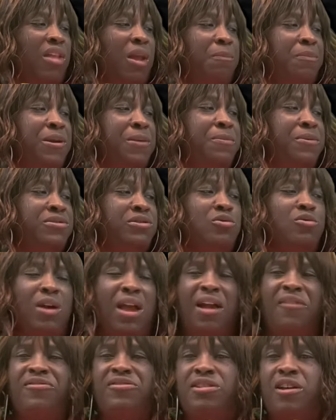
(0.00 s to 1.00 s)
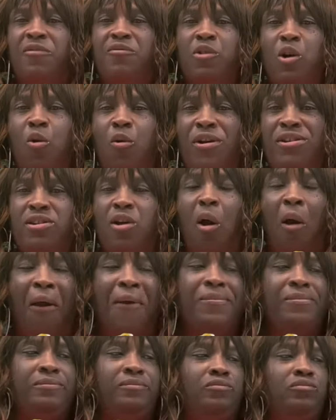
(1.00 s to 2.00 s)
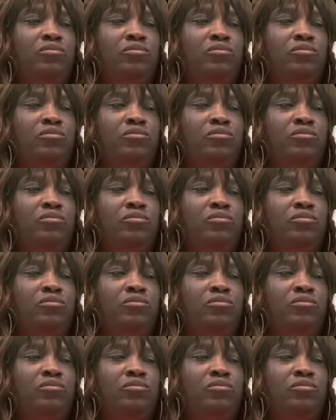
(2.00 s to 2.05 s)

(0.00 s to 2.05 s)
People do have stuff going on.